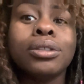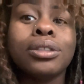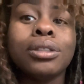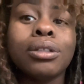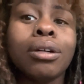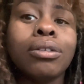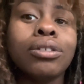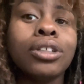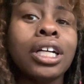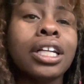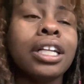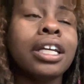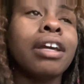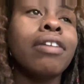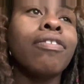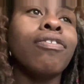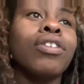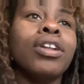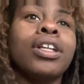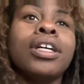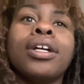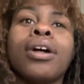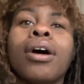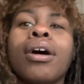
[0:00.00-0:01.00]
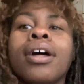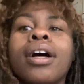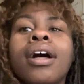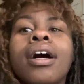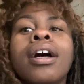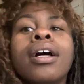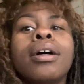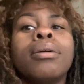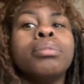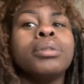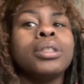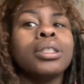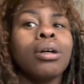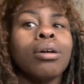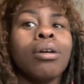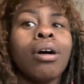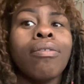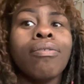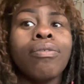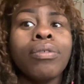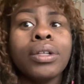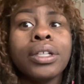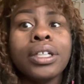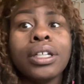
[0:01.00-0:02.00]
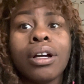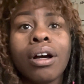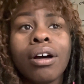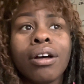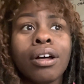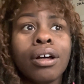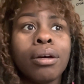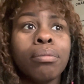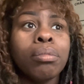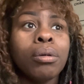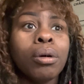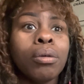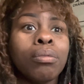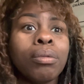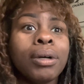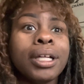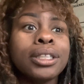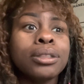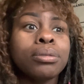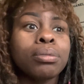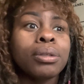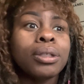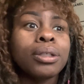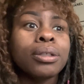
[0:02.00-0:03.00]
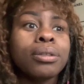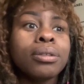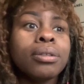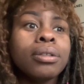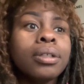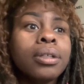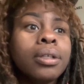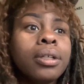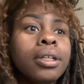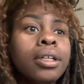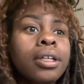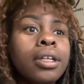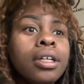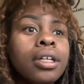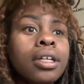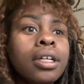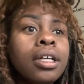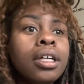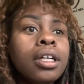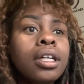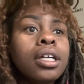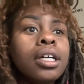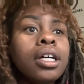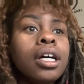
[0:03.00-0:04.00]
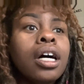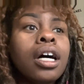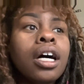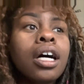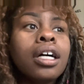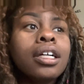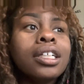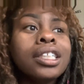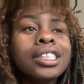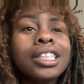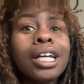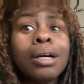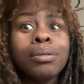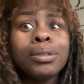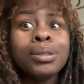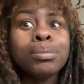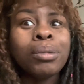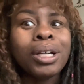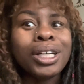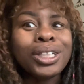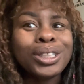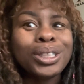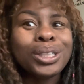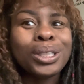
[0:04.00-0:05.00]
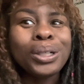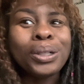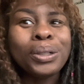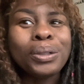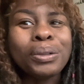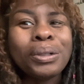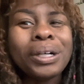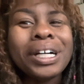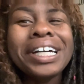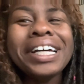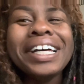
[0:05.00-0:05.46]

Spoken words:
so I'm trying to get fully caught up, so I'm fully caught up on Westworld, because that was my show.